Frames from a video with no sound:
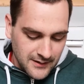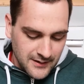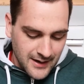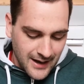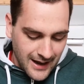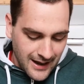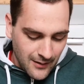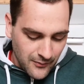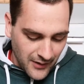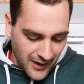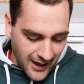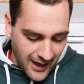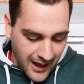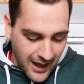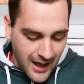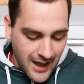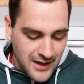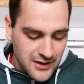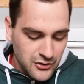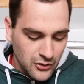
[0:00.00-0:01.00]
Now that
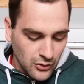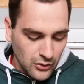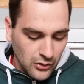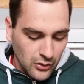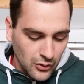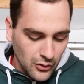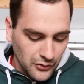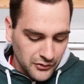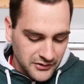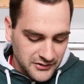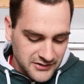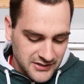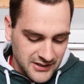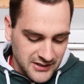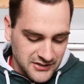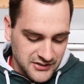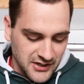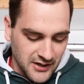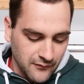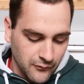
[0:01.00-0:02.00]
I, your Lord and
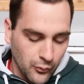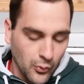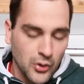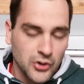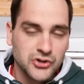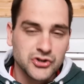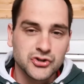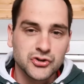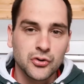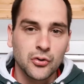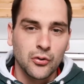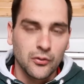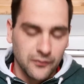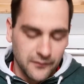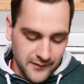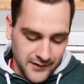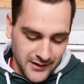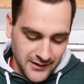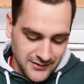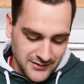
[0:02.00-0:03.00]
teacher, have washed
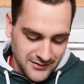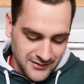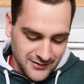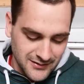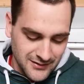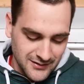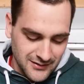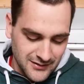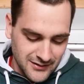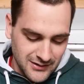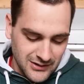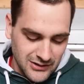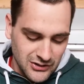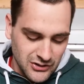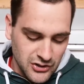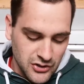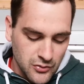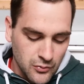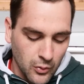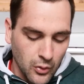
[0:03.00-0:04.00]
your feet,
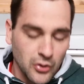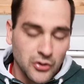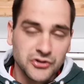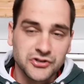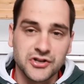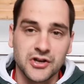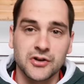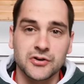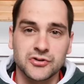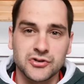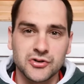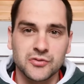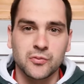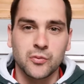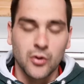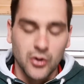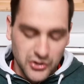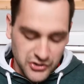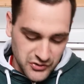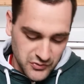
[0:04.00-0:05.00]
you also
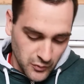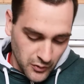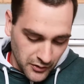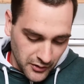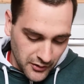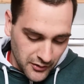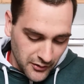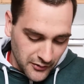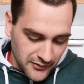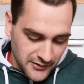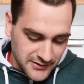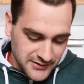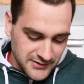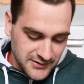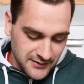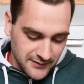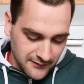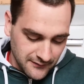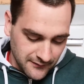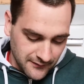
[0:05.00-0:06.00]
should wash one
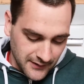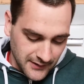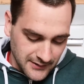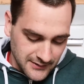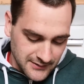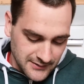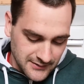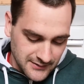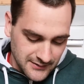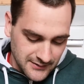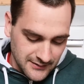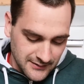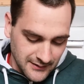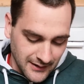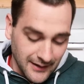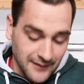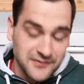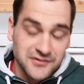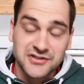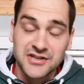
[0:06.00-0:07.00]
another's feet.
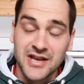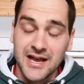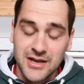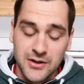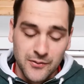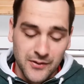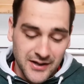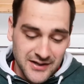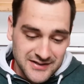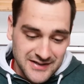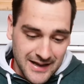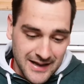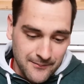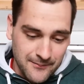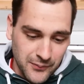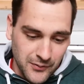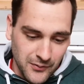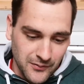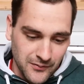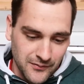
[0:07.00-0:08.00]
I have set you an
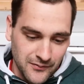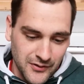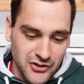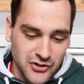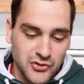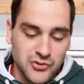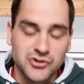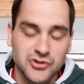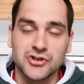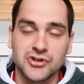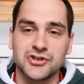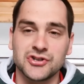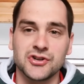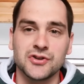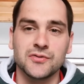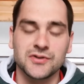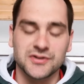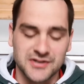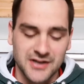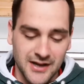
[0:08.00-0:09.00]
example that you should
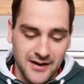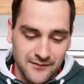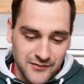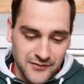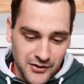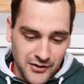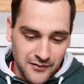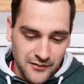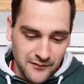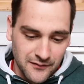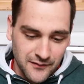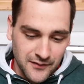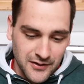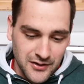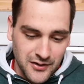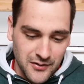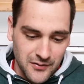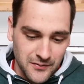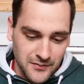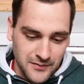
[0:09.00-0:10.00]
do as I have done for
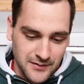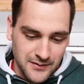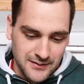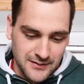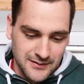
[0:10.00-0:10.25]
you.